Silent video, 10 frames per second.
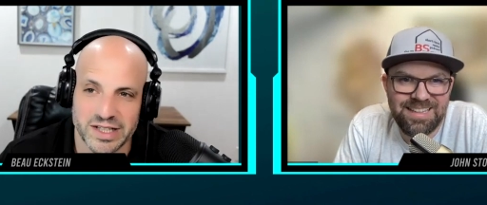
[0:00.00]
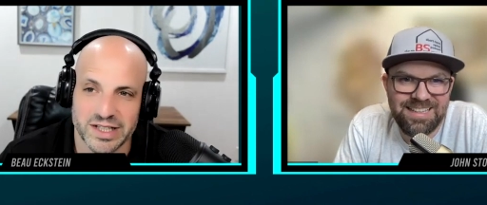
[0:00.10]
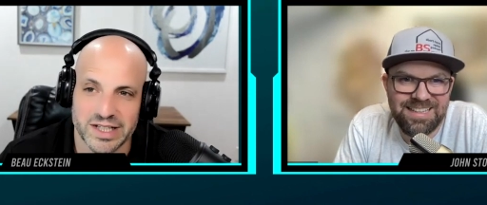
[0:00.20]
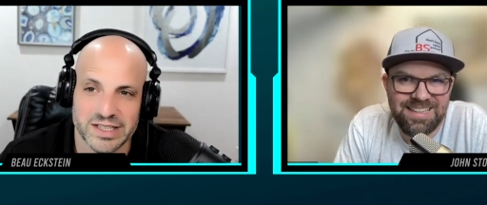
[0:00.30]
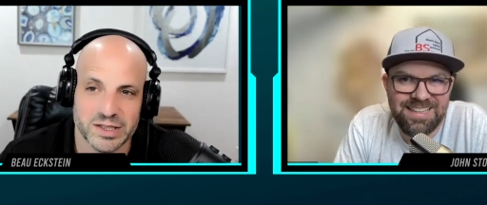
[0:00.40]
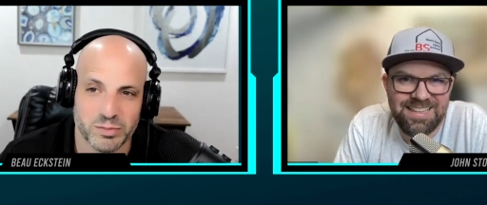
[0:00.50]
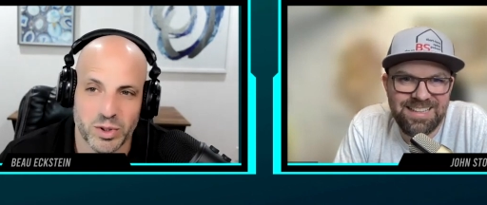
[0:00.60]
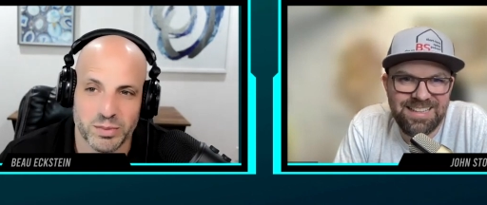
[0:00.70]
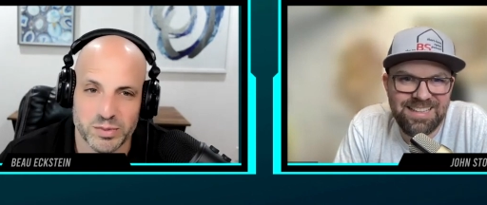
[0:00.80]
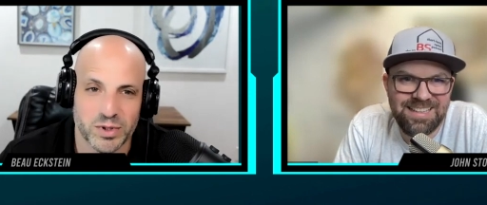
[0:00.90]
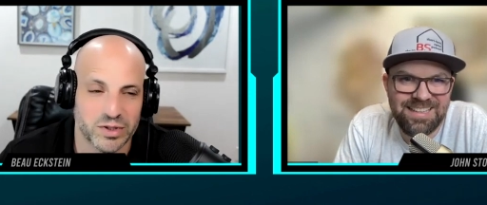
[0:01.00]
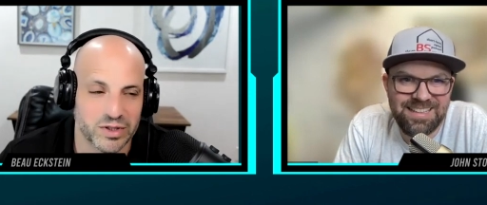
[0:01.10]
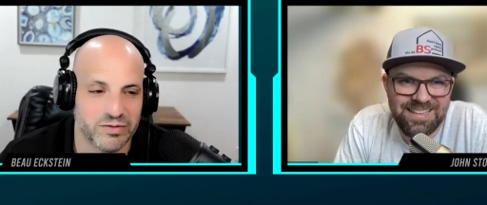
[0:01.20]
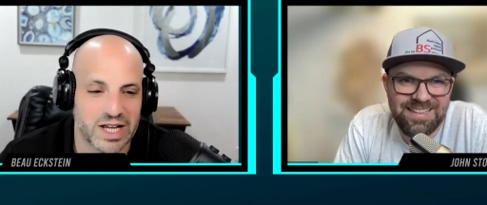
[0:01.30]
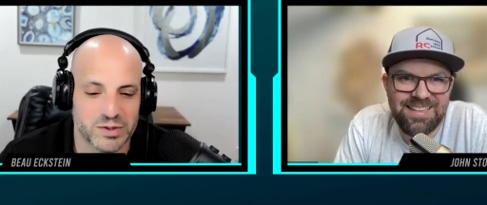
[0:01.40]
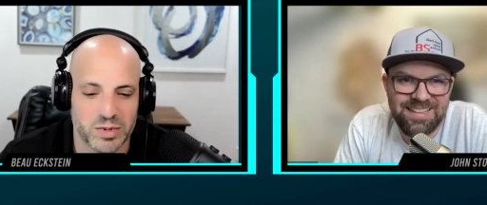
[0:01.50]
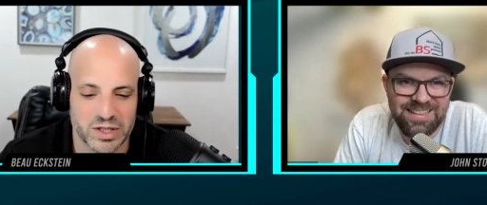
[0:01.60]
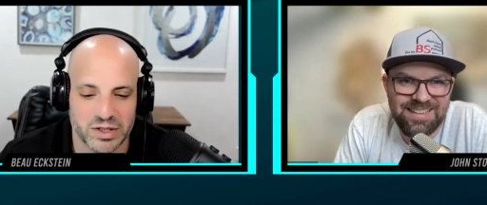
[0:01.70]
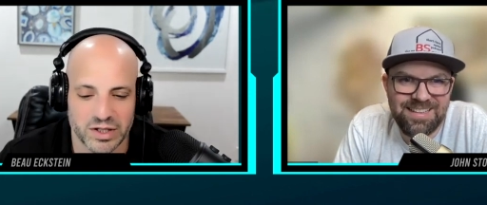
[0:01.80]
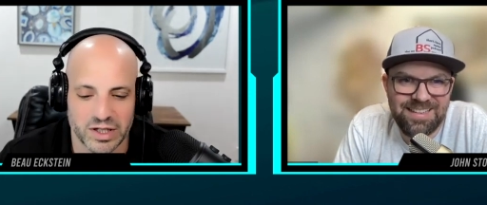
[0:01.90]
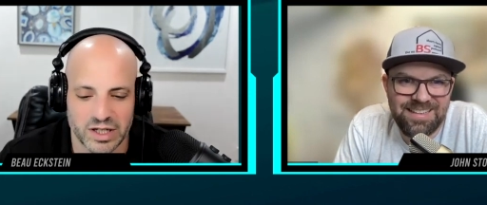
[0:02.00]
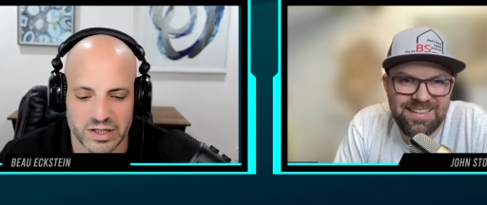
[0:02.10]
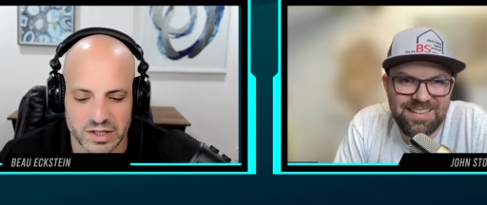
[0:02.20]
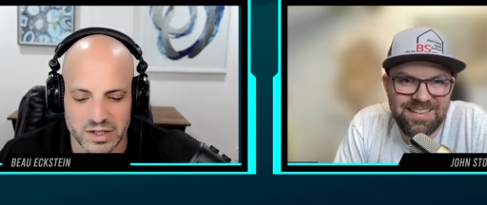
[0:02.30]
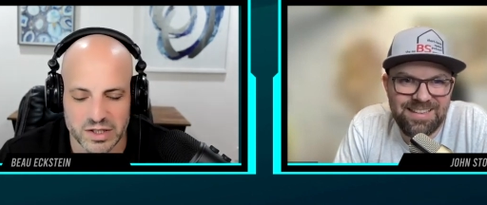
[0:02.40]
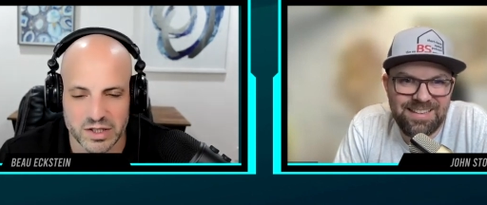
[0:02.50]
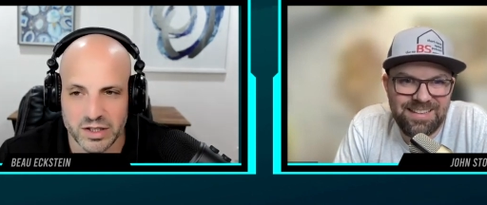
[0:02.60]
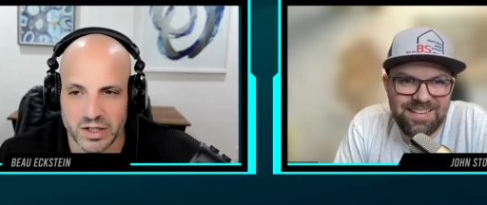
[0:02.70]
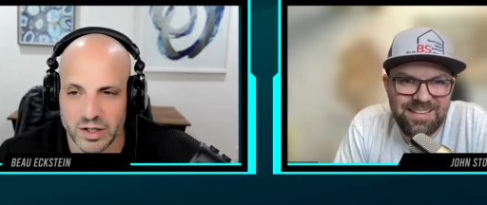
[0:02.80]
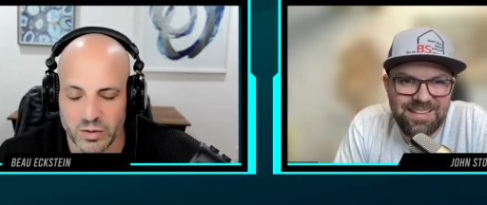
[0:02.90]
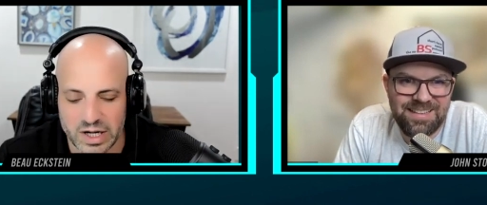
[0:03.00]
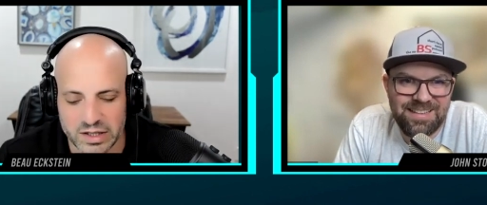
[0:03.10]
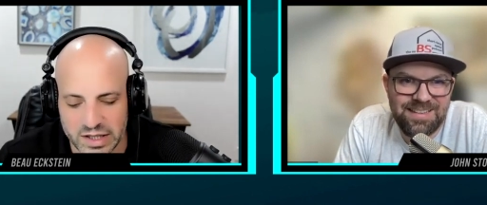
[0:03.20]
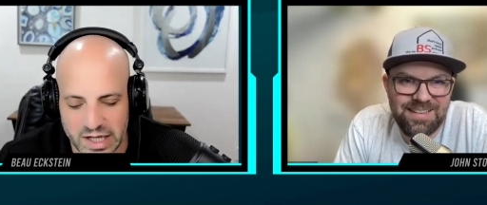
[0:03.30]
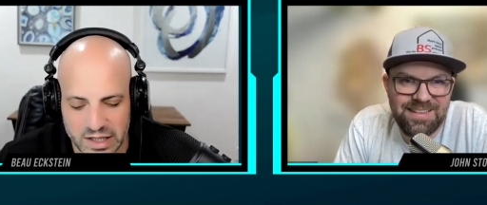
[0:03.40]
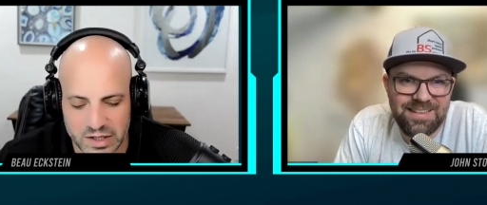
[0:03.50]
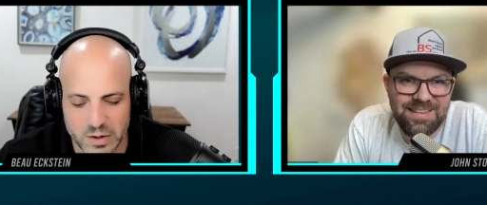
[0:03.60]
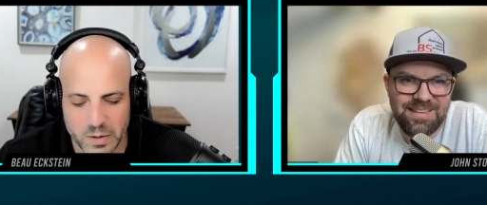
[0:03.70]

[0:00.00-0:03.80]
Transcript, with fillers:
Speaker 1: unless it's a purpose-built investment, you're gonna you're gonna run into that.